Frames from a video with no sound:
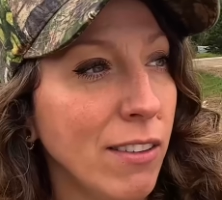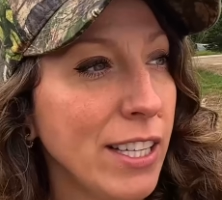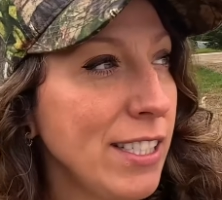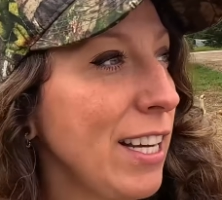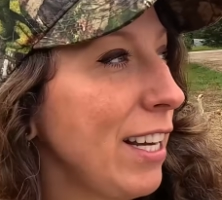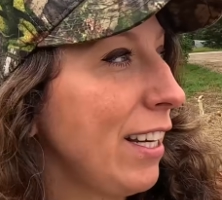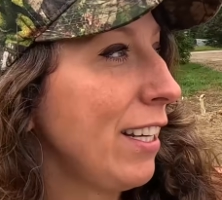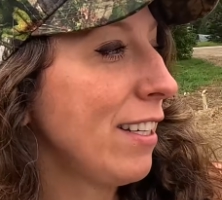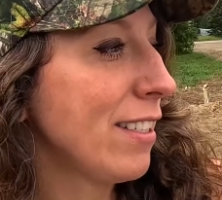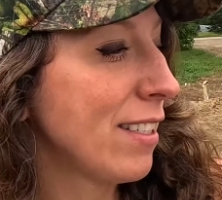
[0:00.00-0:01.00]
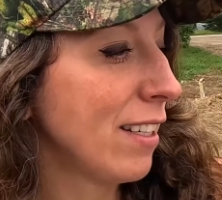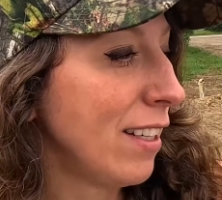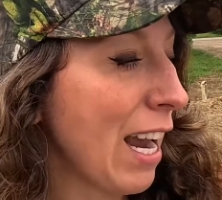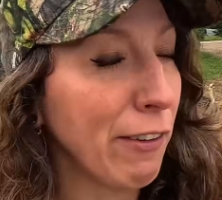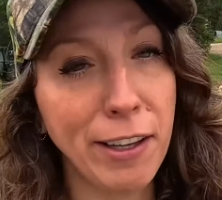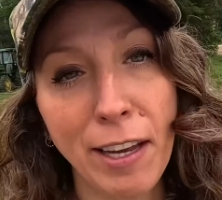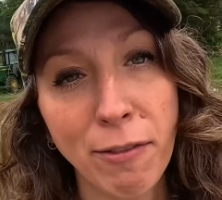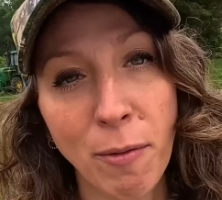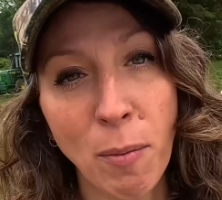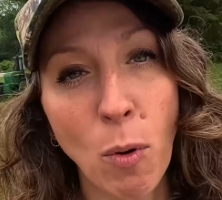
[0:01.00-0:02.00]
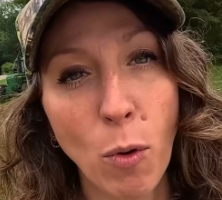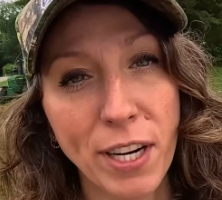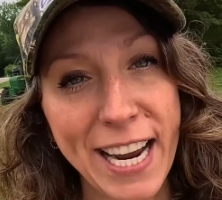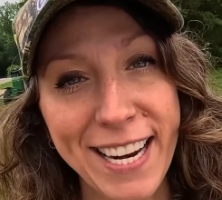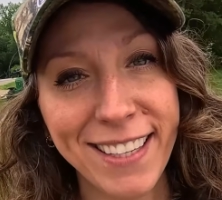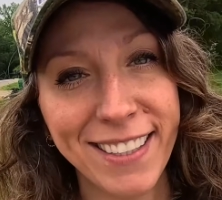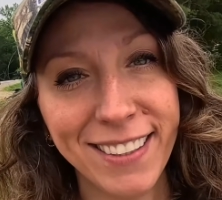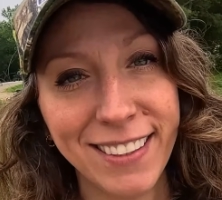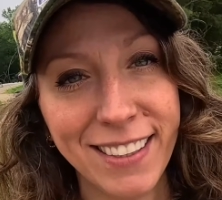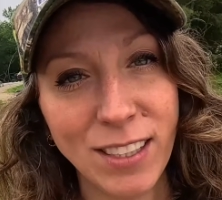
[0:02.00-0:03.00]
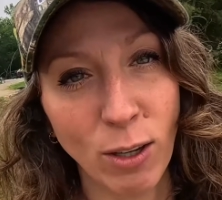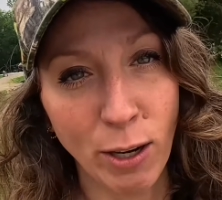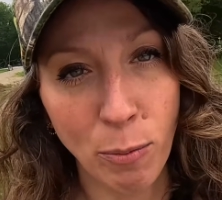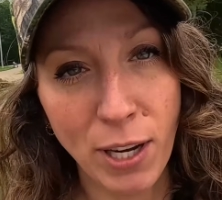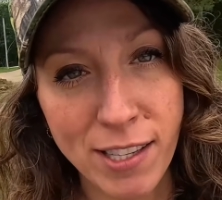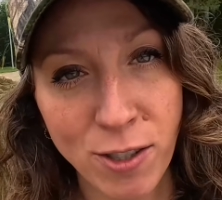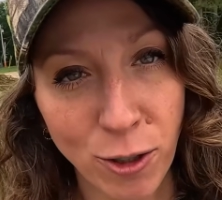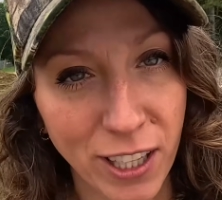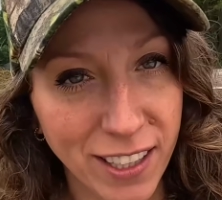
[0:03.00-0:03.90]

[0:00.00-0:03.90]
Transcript: This is everything from the pour date, so I hope you guys enjoy.